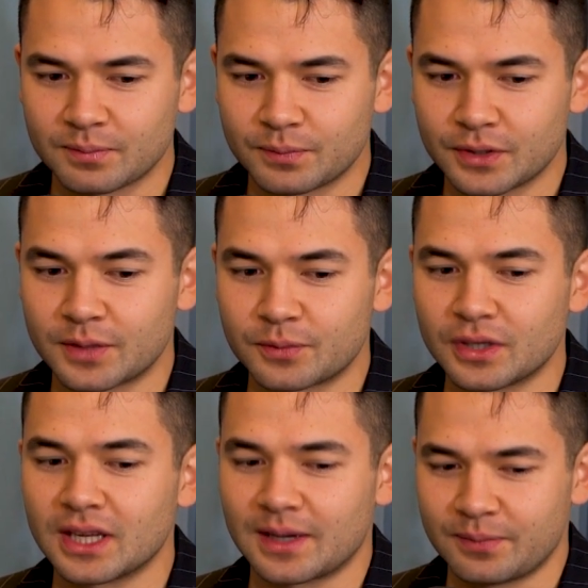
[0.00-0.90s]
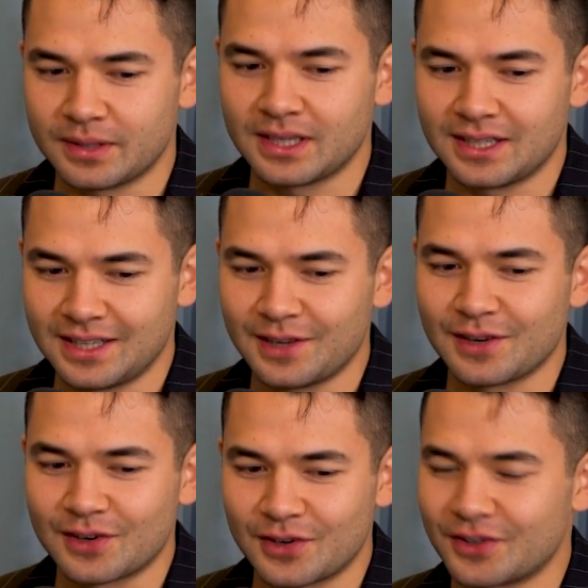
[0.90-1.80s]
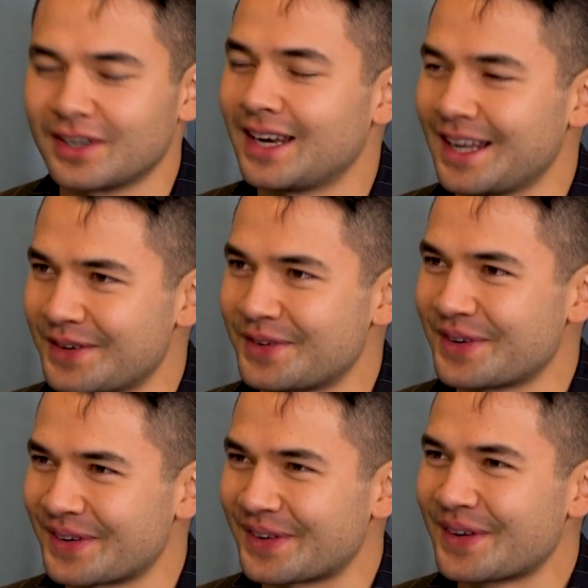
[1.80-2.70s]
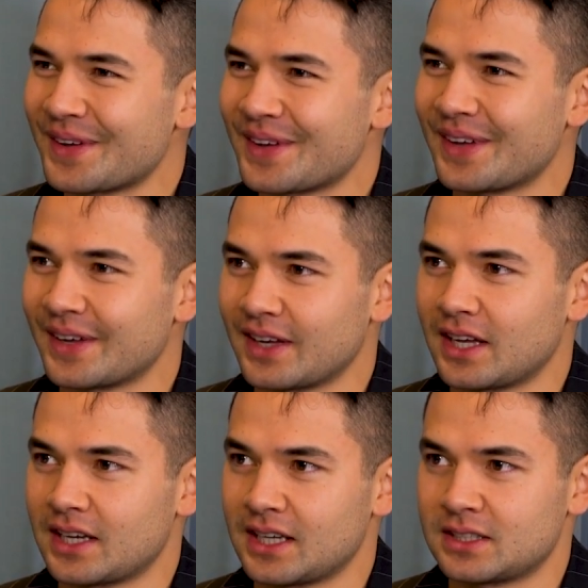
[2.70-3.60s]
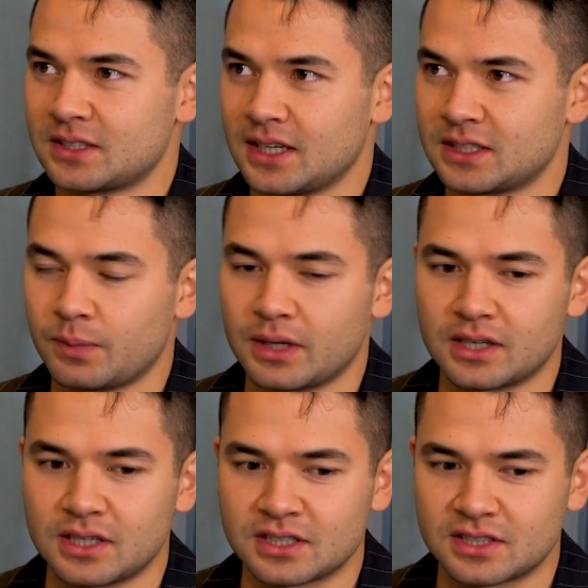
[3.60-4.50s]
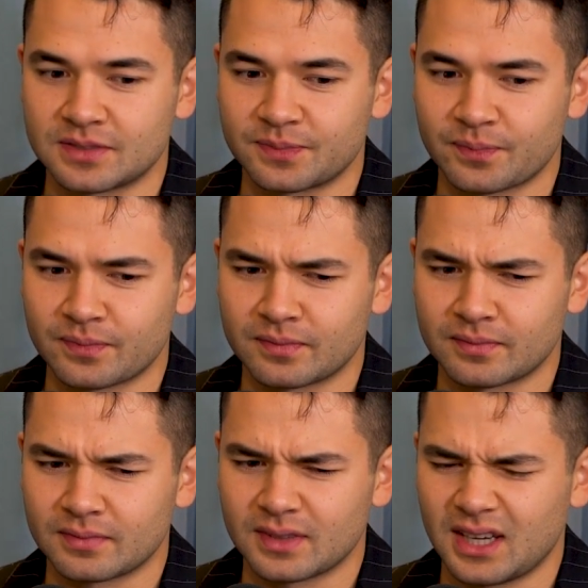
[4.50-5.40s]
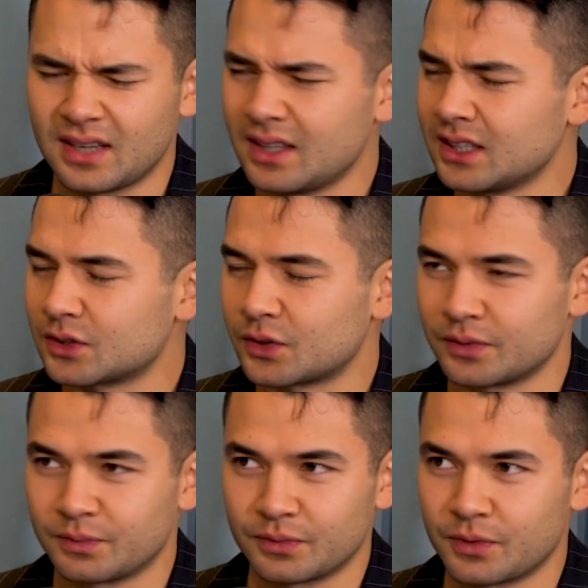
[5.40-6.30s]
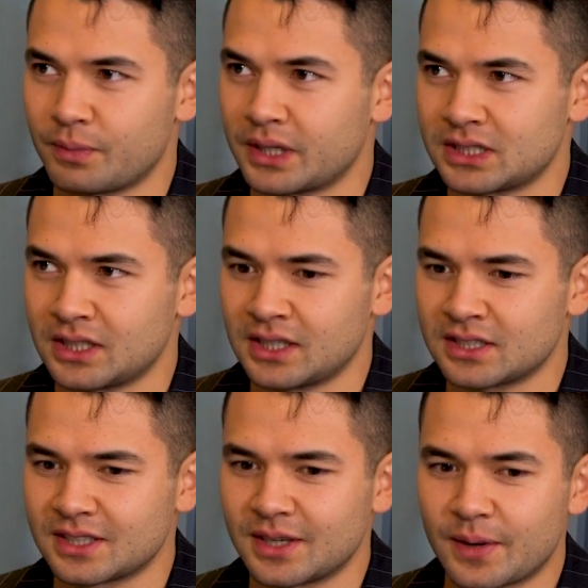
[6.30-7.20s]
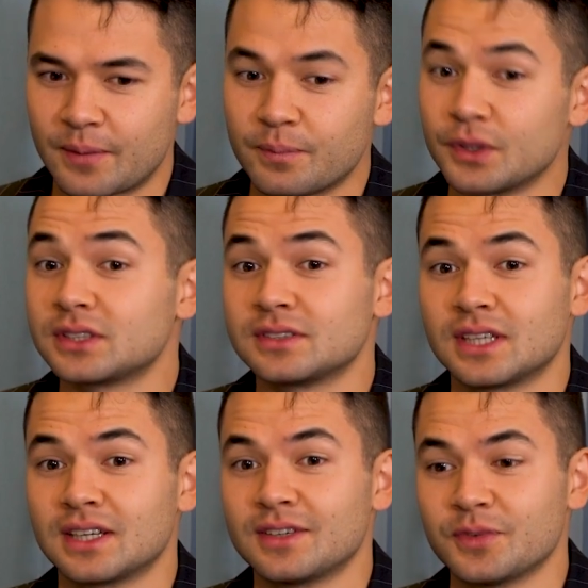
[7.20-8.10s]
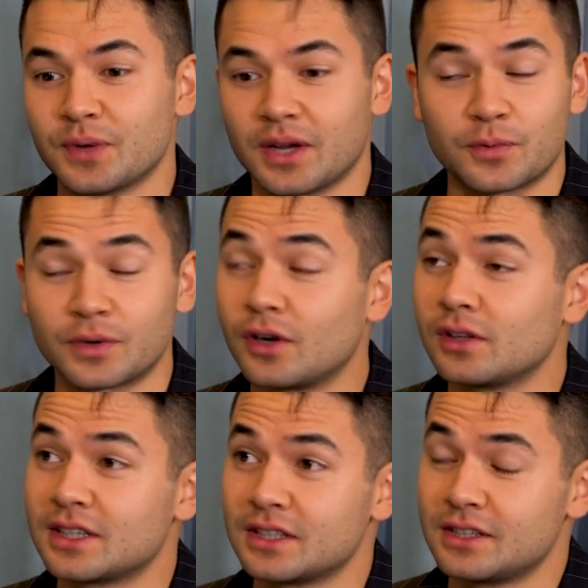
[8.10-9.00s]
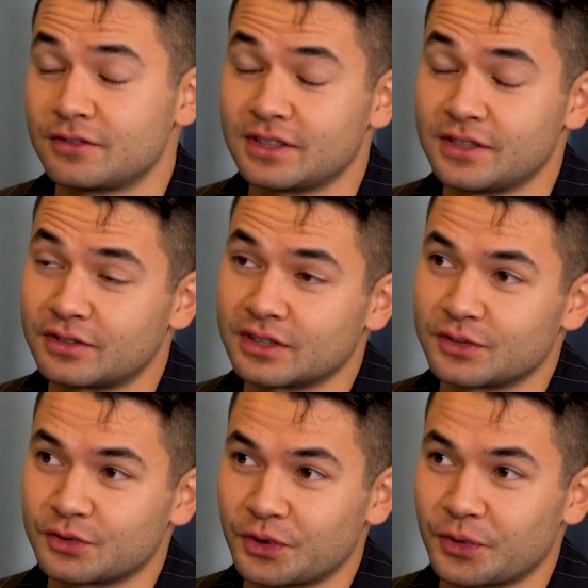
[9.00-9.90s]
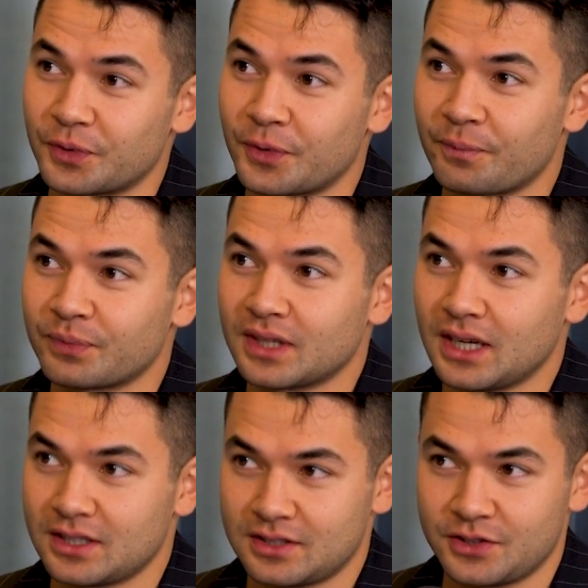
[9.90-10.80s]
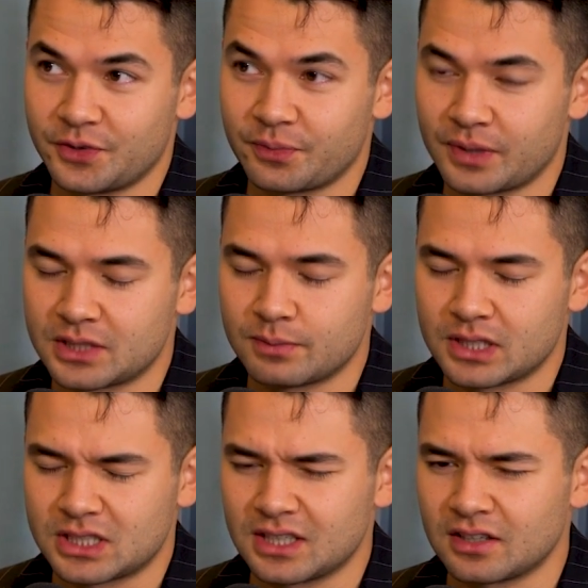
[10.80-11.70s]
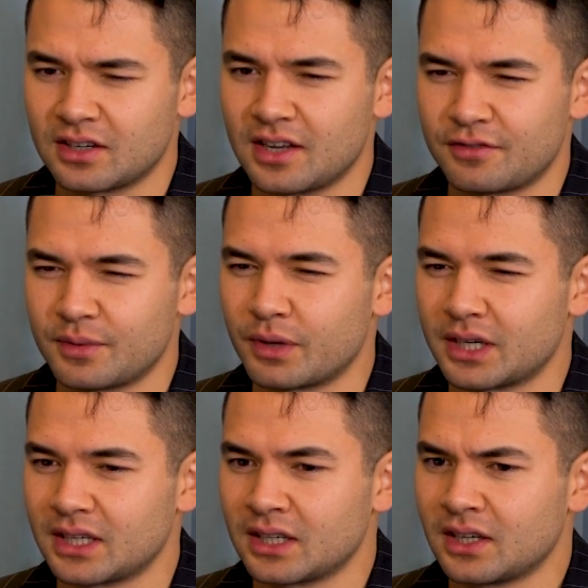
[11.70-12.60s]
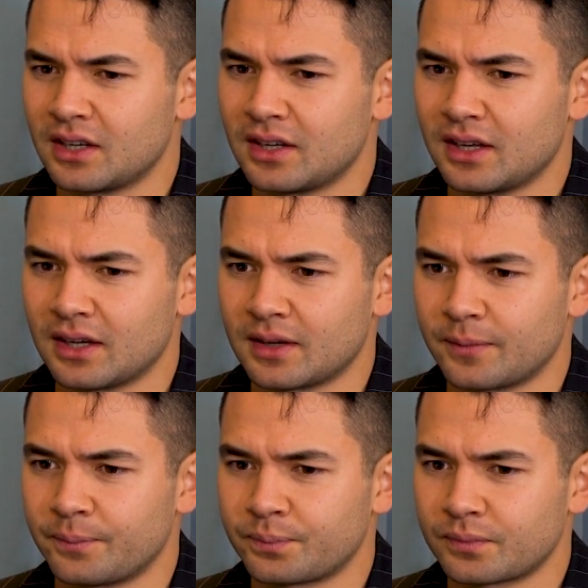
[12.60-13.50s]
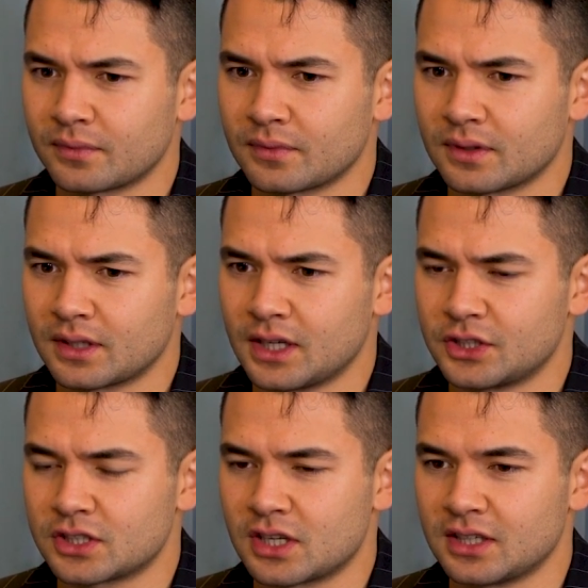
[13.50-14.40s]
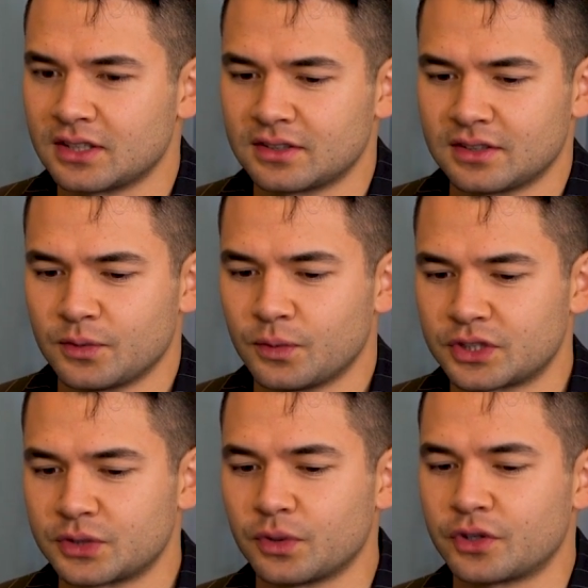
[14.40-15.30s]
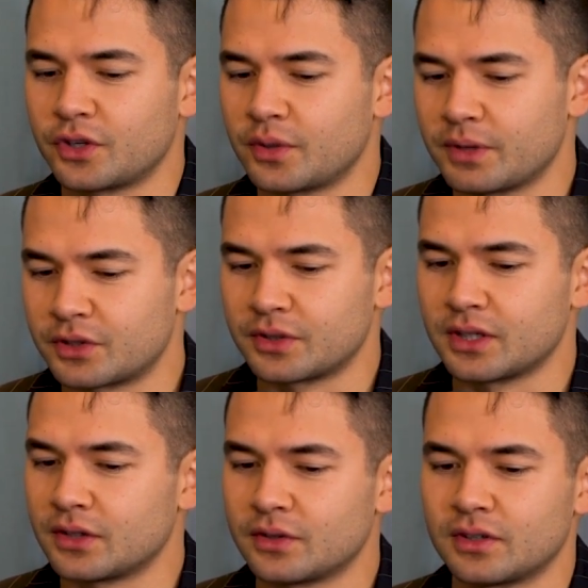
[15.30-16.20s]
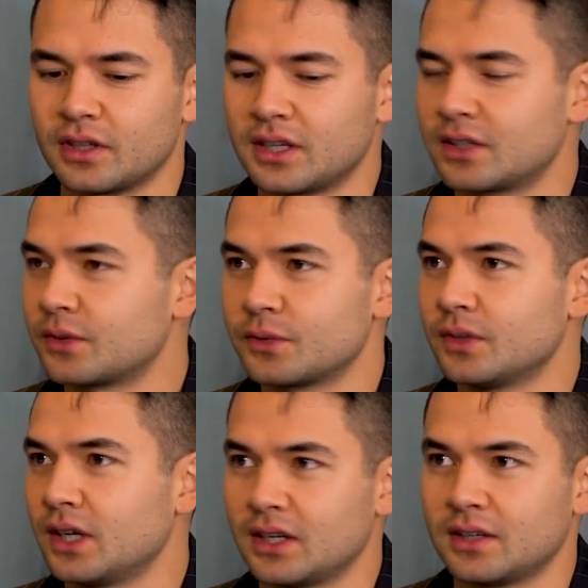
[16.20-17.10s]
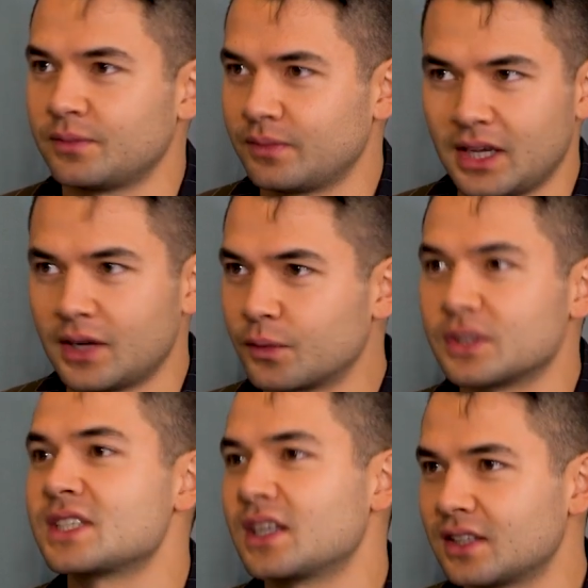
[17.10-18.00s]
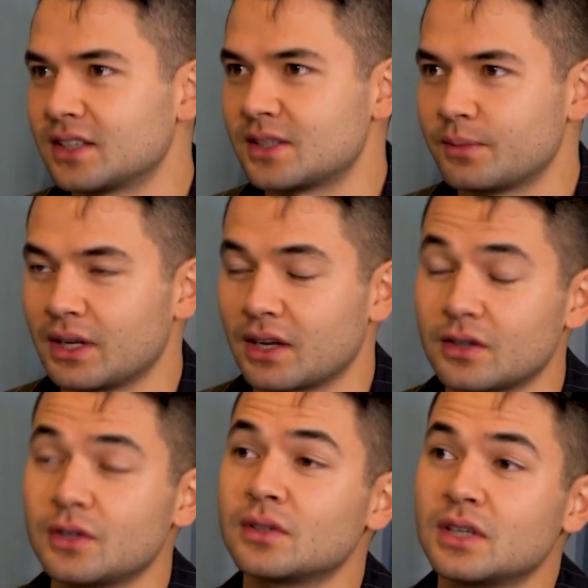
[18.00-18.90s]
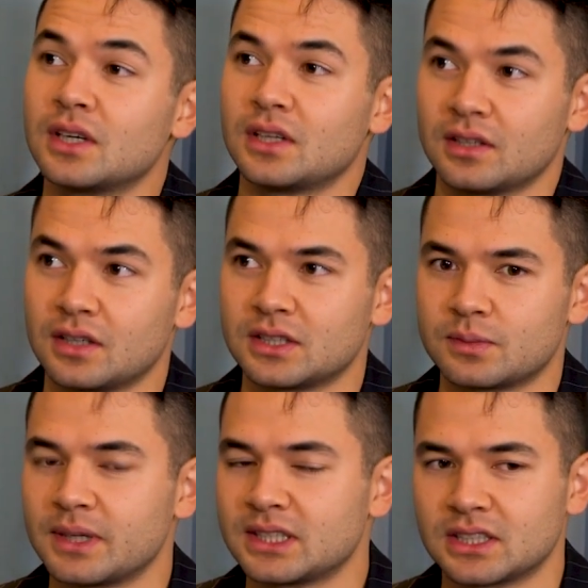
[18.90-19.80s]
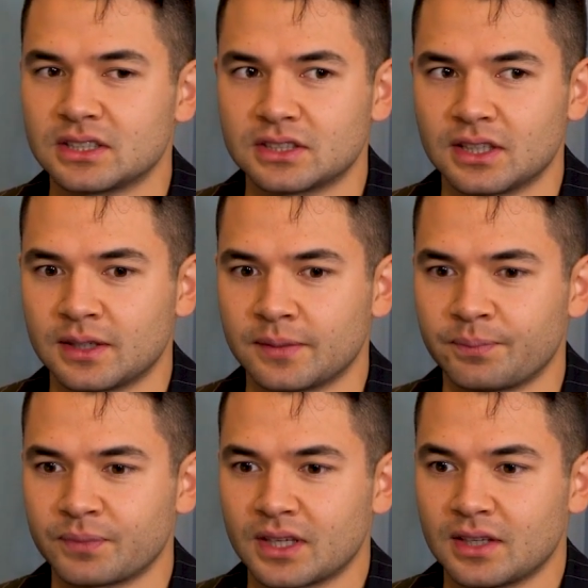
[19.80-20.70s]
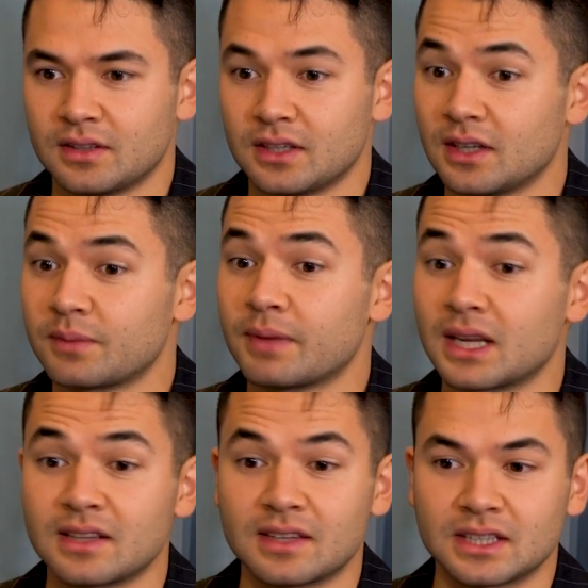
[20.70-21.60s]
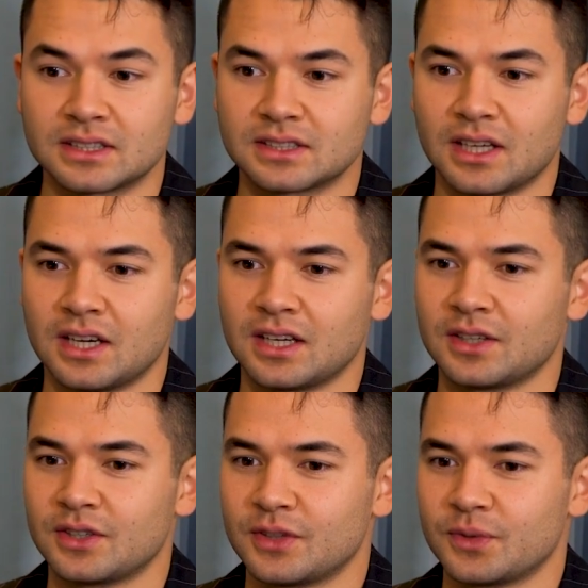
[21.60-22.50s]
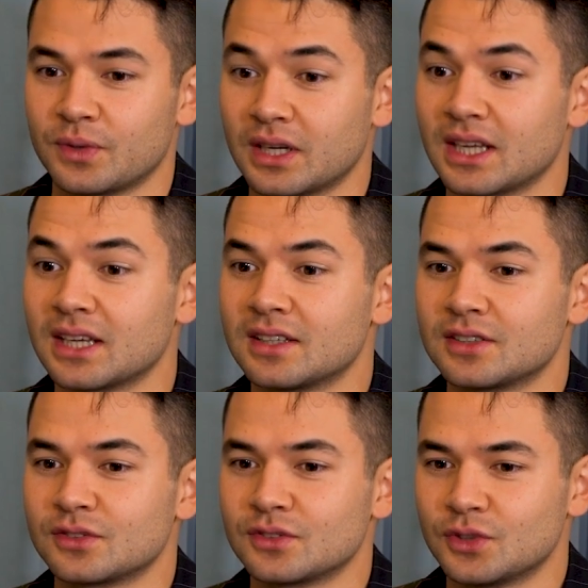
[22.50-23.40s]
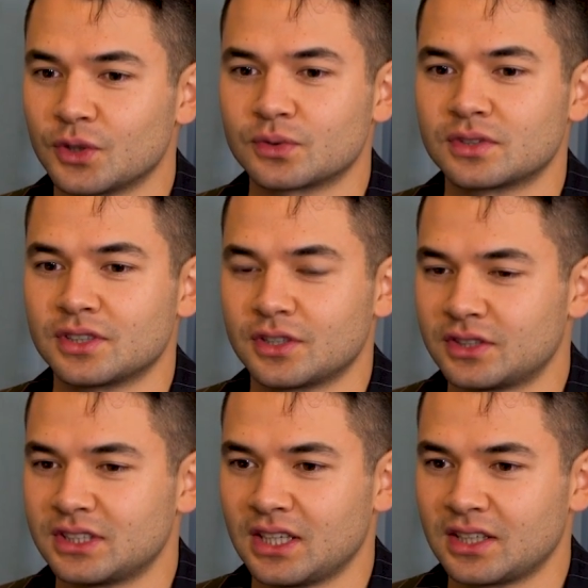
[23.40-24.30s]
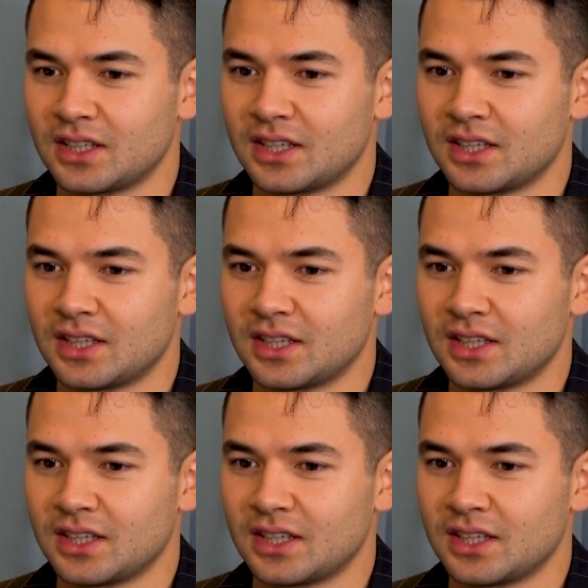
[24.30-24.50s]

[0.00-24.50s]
But I'm really happy that he learned later and expanded his ethics or compassion, I guess. But that we're all different. So as you're mentioning, not everybody can just like watch one documentary or like hear one sentence and be like, oh, nice, makes sense. There are like many things I really don't understand.